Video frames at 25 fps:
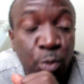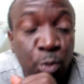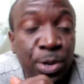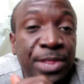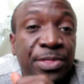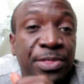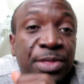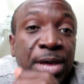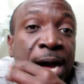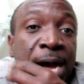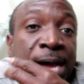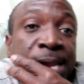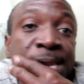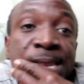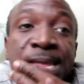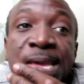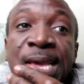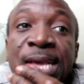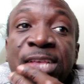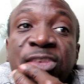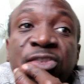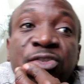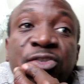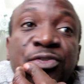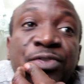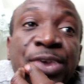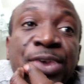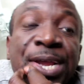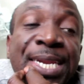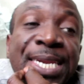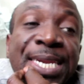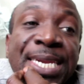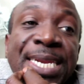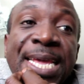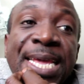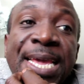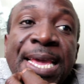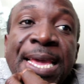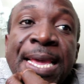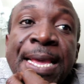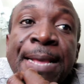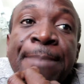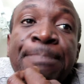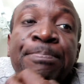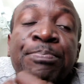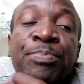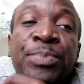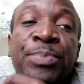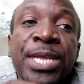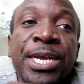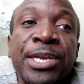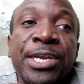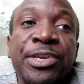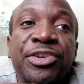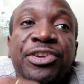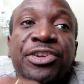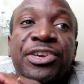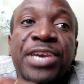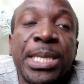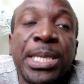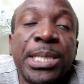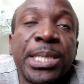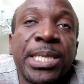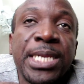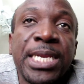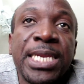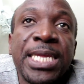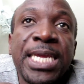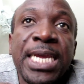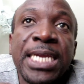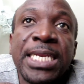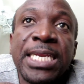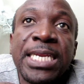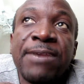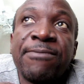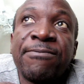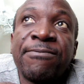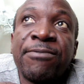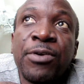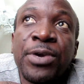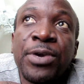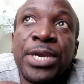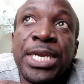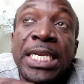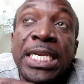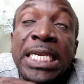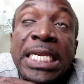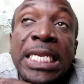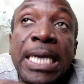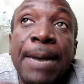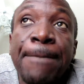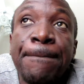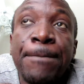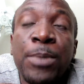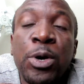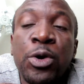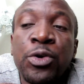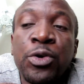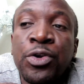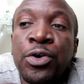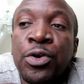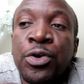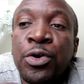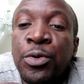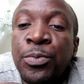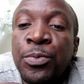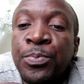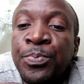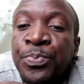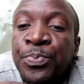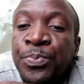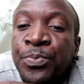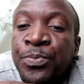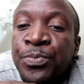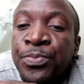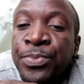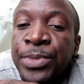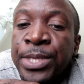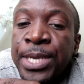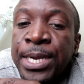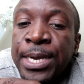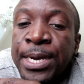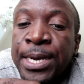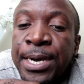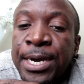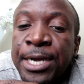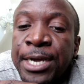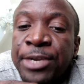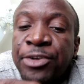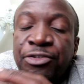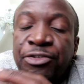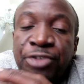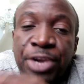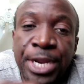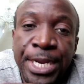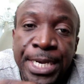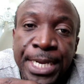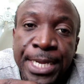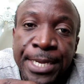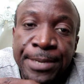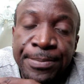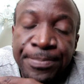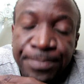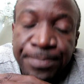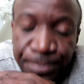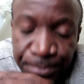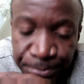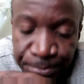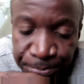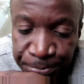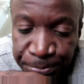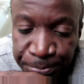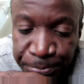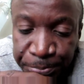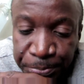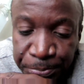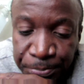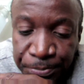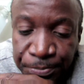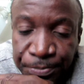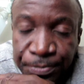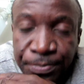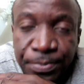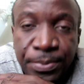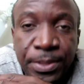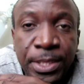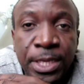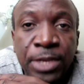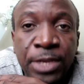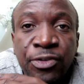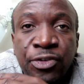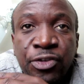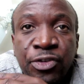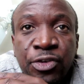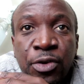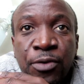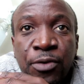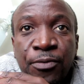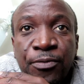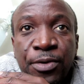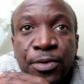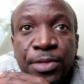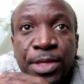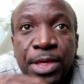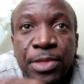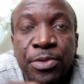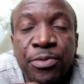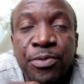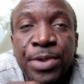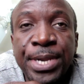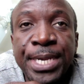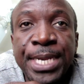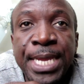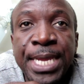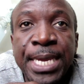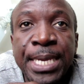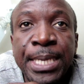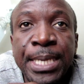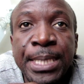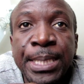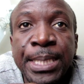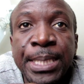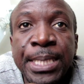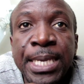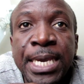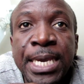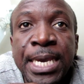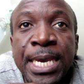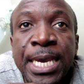with an extra day just dedicated for intermodal uh, training. So for the three days,